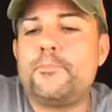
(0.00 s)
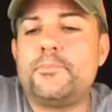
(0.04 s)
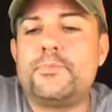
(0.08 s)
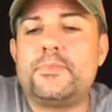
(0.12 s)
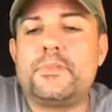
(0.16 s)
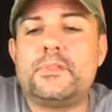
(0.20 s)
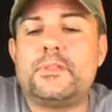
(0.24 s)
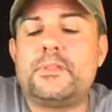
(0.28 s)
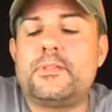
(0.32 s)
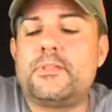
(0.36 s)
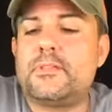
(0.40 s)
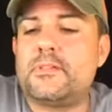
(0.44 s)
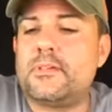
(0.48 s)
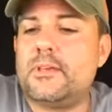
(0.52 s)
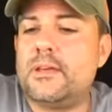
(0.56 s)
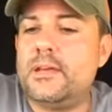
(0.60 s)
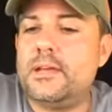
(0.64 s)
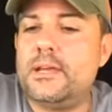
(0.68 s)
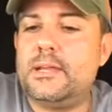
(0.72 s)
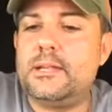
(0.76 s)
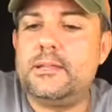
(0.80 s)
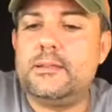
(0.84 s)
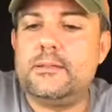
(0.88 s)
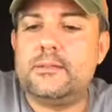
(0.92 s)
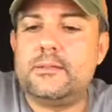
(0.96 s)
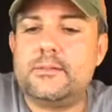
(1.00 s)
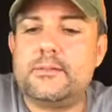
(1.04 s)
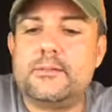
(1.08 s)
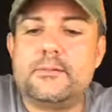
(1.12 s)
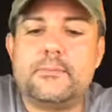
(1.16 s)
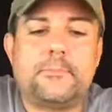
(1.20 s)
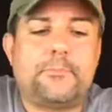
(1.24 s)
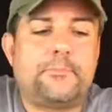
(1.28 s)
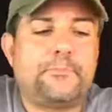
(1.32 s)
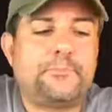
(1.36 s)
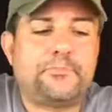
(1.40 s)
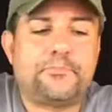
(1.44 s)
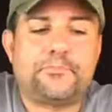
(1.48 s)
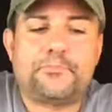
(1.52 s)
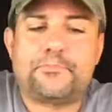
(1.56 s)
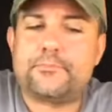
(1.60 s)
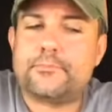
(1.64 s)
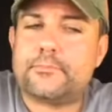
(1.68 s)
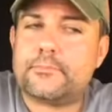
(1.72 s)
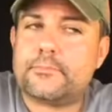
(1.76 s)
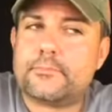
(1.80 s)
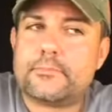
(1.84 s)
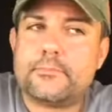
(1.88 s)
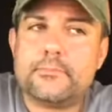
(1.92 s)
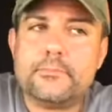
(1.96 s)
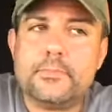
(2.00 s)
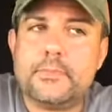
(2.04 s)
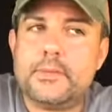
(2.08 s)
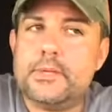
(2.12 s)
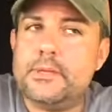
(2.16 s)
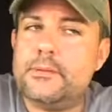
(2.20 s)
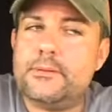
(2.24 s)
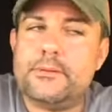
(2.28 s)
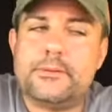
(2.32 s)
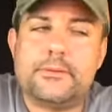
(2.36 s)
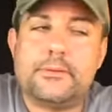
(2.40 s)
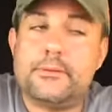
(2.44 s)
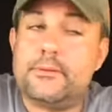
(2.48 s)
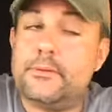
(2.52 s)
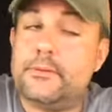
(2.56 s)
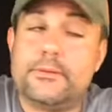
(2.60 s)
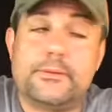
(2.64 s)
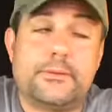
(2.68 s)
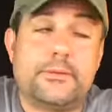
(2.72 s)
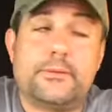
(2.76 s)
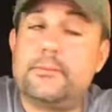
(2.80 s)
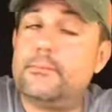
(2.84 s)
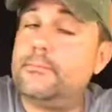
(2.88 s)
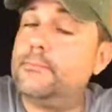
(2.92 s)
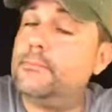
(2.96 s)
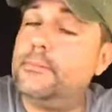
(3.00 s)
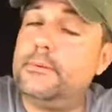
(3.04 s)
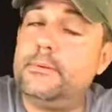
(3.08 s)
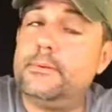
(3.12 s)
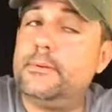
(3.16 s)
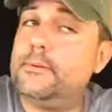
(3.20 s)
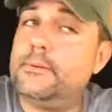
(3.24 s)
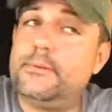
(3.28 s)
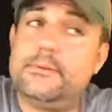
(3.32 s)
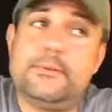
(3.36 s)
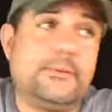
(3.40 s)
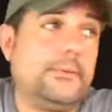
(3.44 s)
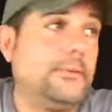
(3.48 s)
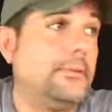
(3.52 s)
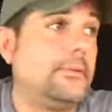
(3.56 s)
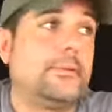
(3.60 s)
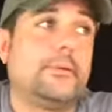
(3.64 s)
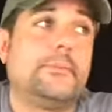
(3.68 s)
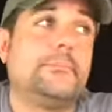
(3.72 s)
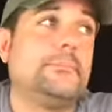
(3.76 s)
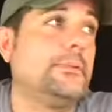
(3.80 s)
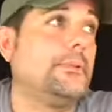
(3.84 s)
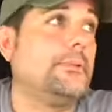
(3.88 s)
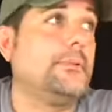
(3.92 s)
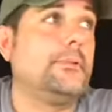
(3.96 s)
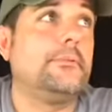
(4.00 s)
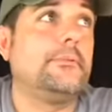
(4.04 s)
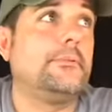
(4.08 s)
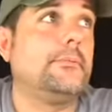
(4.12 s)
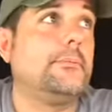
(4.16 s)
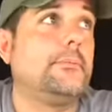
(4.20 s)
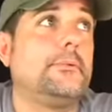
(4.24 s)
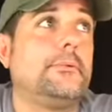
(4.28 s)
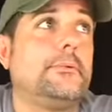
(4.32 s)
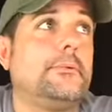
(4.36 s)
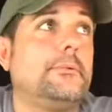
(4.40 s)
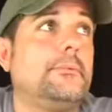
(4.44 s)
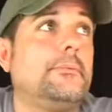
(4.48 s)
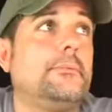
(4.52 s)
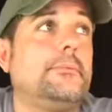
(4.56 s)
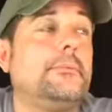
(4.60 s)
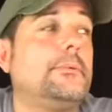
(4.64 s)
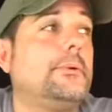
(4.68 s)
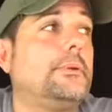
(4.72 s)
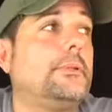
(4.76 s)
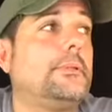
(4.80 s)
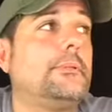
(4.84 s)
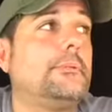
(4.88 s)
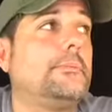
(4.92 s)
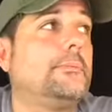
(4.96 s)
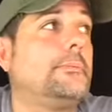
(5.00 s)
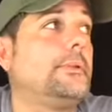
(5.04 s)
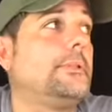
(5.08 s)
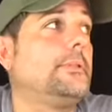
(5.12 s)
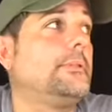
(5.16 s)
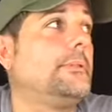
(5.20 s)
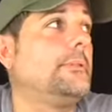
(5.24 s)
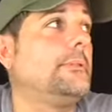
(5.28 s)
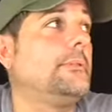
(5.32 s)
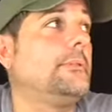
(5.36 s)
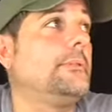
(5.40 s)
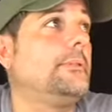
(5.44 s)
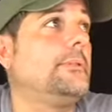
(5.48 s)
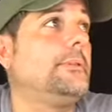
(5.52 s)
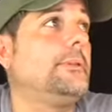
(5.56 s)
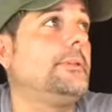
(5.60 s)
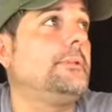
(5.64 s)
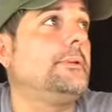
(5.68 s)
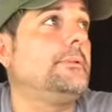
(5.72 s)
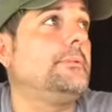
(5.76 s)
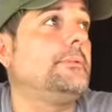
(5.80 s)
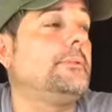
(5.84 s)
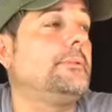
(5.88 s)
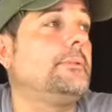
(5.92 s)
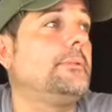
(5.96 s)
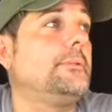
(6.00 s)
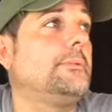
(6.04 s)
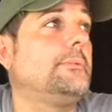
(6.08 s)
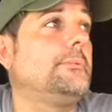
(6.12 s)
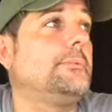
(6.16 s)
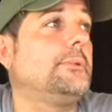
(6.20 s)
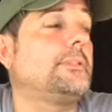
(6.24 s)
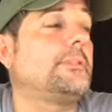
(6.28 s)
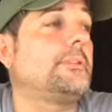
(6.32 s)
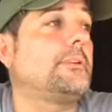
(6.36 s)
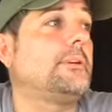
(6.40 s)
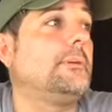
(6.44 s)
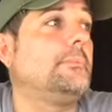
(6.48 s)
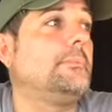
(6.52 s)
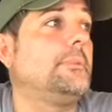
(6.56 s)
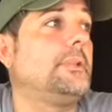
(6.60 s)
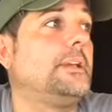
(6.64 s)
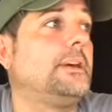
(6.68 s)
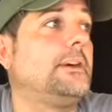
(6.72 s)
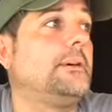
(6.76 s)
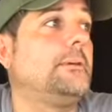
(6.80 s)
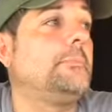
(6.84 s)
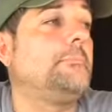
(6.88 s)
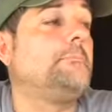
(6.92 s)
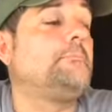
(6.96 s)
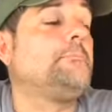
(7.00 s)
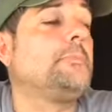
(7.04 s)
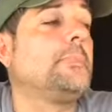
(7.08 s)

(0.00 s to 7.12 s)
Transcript: The design is just, it's unbelievable what you know, what's coming out.